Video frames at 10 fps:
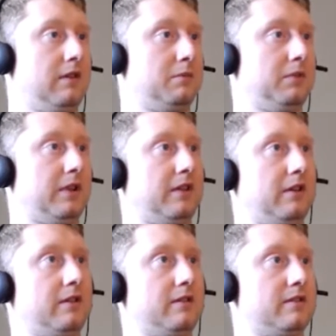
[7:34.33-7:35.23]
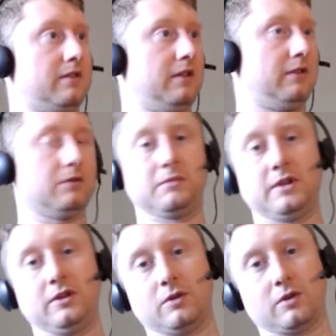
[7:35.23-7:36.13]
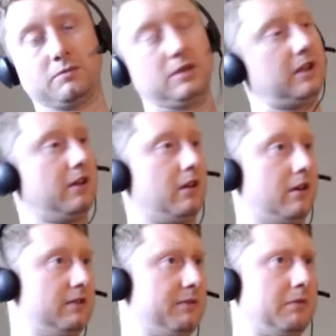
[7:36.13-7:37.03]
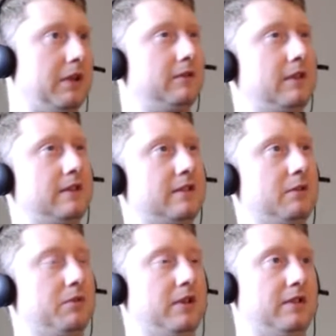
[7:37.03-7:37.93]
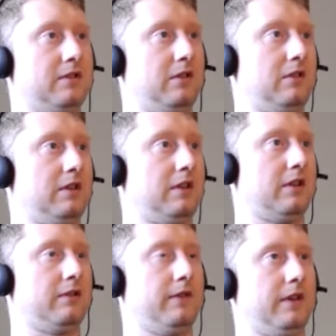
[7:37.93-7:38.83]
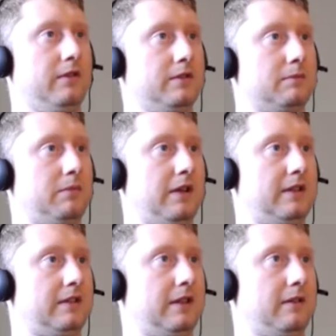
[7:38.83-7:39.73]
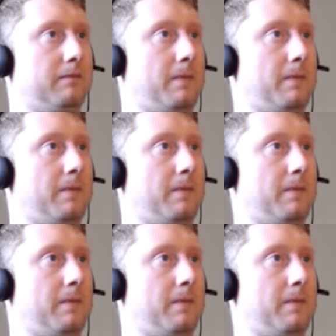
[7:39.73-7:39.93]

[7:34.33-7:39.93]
other playing cards. These will be your playing cards. I'm going to play with these here pretty soon in other videos, but